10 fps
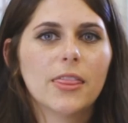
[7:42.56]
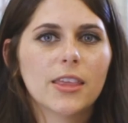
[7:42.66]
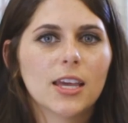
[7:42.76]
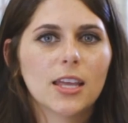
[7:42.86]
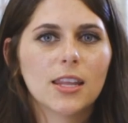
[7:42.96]
And
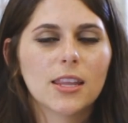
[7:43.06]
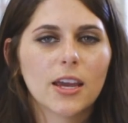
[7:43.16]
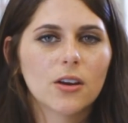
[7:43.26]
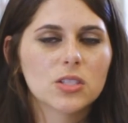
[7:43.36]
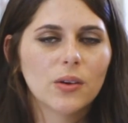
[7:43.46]
then they
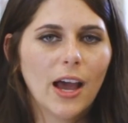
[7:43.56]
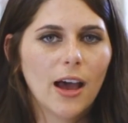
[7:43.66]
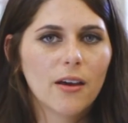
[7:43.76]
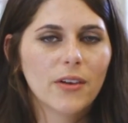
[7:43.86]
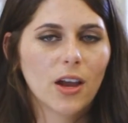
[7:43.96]
also
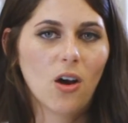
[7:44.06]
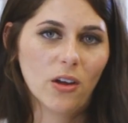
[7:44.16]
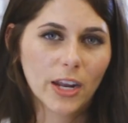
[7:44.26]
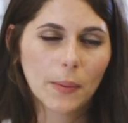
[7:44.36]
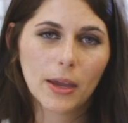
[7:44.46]
have a
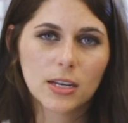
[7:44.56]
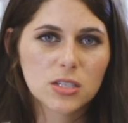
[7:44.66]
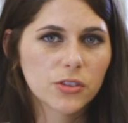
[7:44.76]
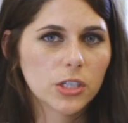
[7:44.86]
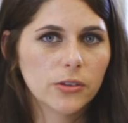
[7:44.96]
holiday
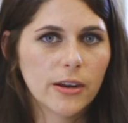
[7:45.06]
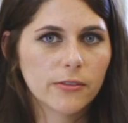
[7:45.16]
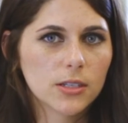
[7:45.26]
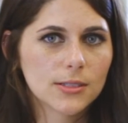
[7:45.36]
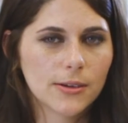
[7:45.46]
page for you to
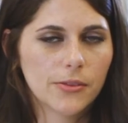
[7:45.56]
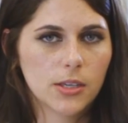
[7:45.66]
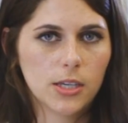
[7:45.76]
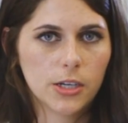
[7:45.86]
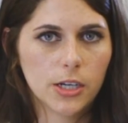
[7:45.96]
reference throughout
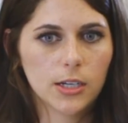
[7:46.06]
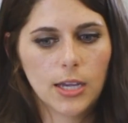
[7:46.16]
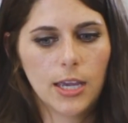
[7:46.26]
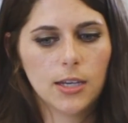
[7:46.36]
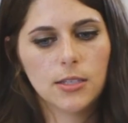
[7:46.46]
the year
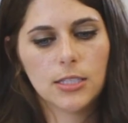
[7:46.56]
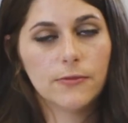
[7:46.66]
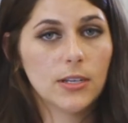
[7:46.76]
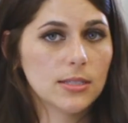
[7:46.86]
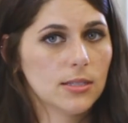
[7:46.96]
and
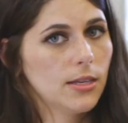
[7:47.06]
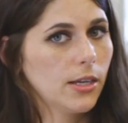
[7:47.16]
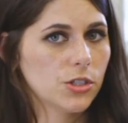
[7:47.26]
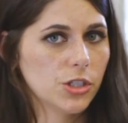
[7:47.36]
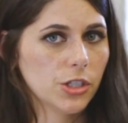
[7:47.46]
even as the
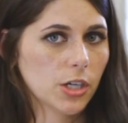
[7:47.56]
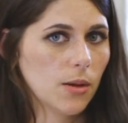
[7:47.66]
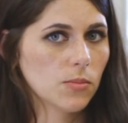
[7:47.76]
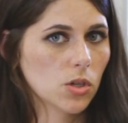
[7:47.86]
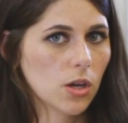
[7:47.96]
next year
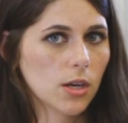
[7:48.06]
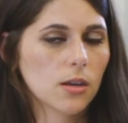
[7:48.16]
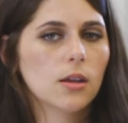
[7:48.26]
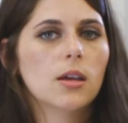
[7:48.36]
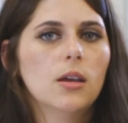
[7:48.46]
comes
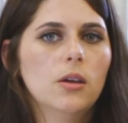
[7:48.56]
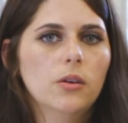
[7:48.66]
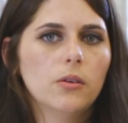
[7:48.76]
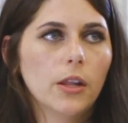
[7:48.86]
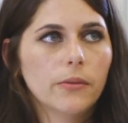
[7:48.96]
on.
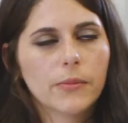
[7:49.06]
And